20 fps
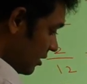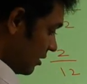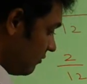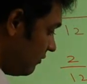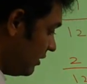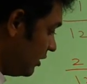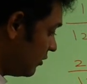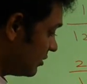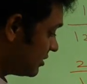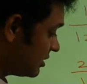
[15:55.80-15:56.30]

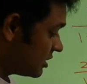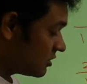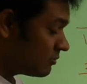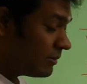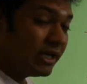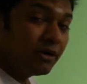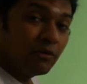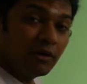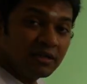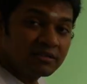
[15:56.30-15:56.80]
We know 6
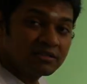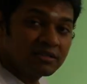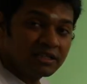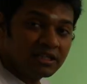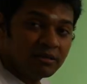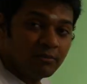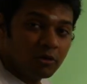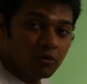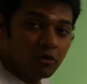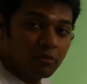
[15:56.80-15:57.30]
by 12 is
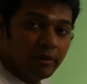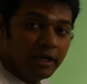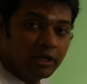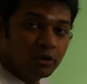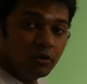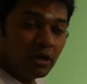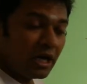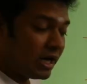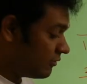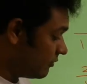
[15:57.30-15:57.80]
nothing but 1 by
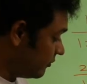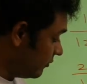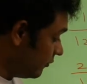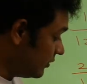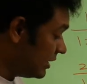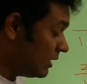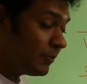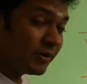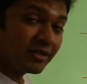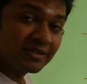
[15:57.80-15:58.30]
2, half,
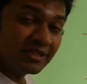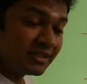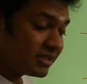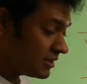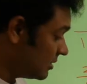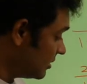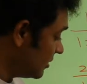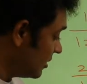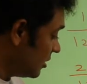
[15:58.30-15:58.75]
50%.